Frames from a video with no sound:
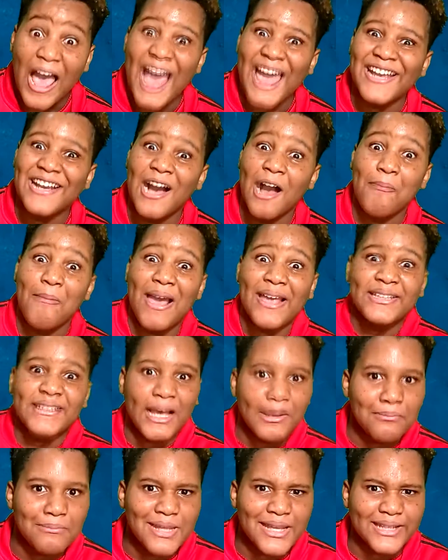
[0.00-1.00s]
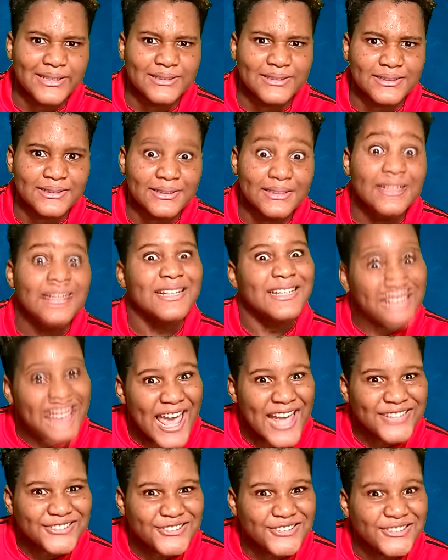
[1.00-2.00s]
I got my tablet.
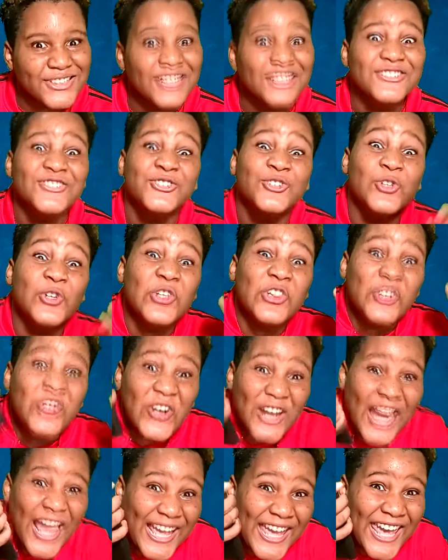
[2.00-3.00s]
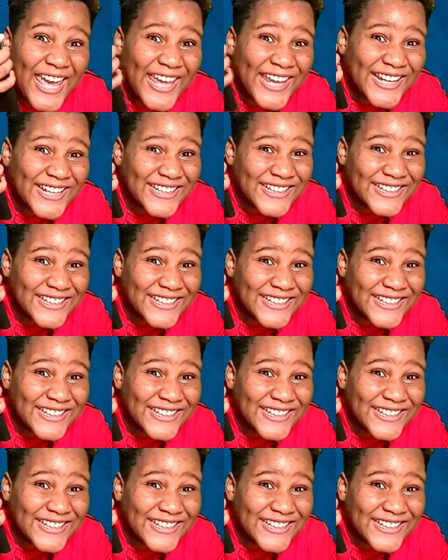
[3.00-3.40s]
Yes, school good again.